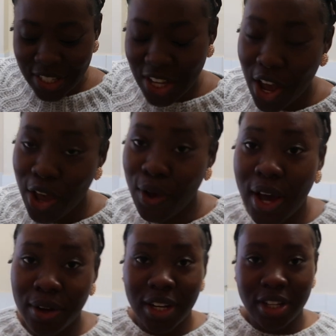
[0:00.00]
so
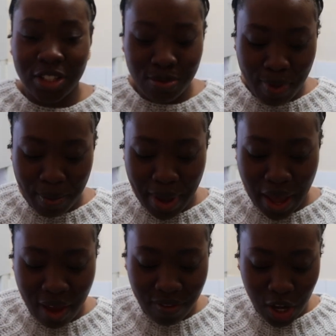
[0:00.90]
I'm gonna just make my
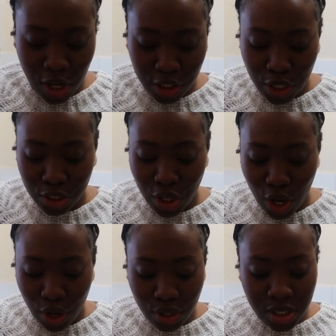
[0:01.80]
avocado
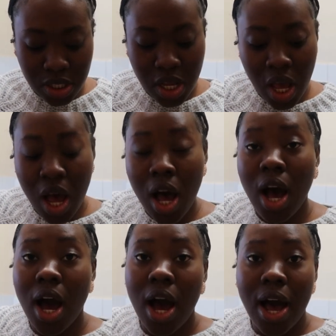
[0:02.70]
toast
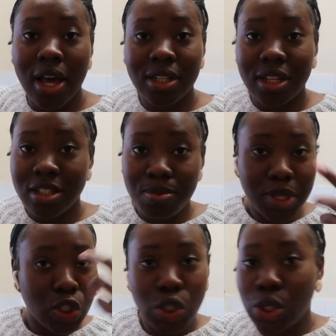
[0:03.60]
and I'll
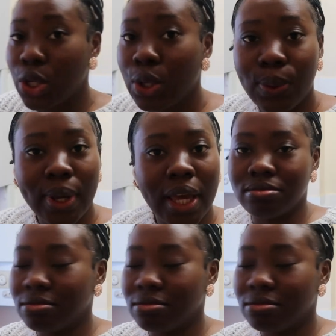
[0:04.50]
speak to you